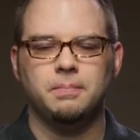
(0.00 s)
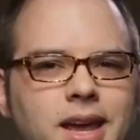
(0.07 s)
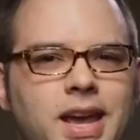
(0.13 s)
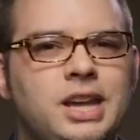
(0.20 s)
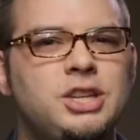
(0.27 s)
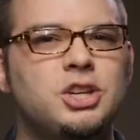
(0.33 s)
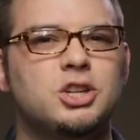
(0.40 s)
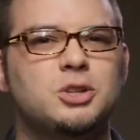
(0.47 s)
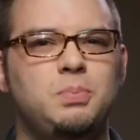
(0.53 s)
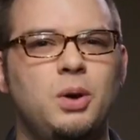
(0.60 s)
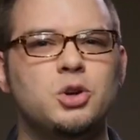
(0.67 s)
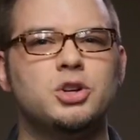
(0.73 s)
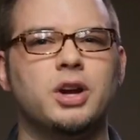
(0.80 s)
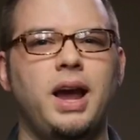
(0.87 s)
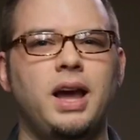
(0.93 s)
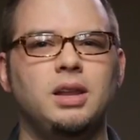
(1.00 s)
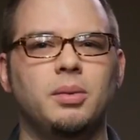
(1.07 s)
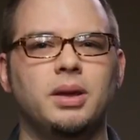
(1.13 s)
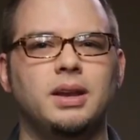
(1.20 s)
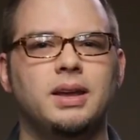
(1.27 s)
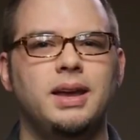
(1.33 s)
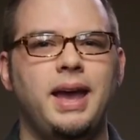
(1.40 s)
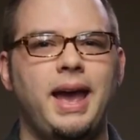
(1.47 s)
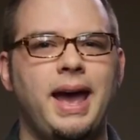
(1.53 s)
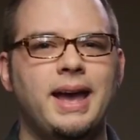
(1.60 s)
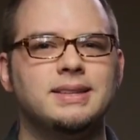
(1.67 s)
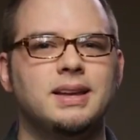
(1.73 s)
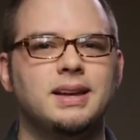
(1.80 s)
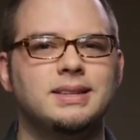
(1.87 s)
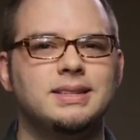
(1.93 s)
Each exposure element
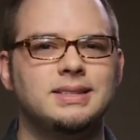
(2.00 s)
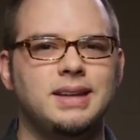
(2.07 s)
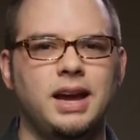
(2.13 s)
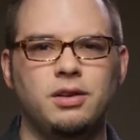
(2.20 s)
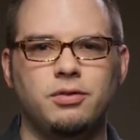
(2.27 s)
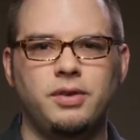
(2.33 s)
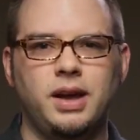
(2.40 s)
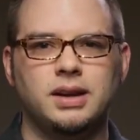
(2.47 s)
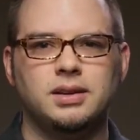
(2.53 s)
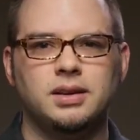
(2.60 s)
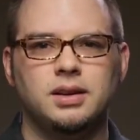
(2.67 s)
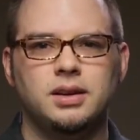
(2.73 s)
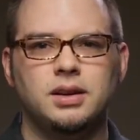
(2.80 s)
has a side effect.